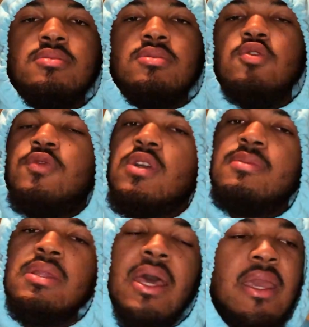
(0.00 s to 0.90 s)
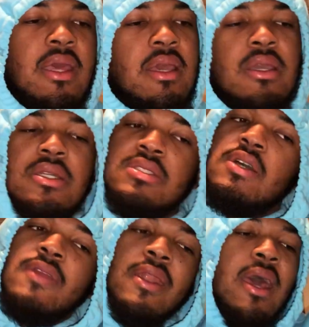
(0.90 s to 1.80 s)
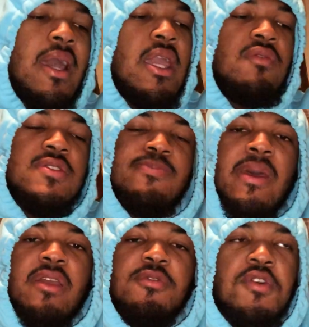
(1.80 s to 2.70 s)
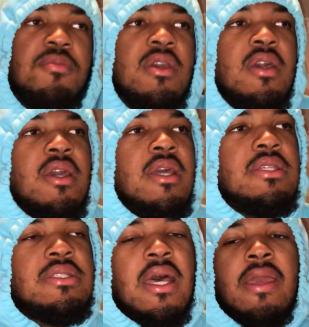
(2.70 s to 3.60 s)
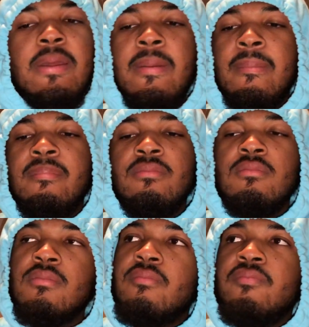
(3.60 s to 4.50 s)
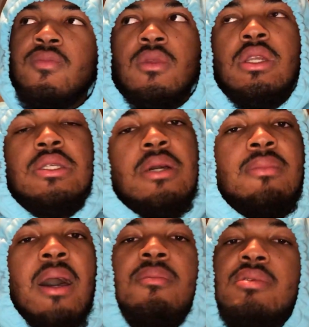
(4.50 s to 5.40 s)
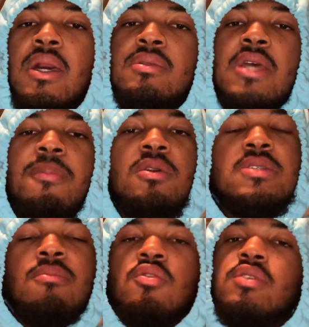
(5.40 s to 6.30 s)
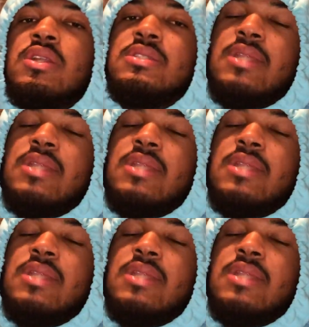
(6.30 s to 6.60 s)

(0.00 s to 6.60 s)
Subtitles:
You feel me? Like, it's stuff like that I can't respect. You feel me? And it's like, cause I'm the type of person, I'm a realist.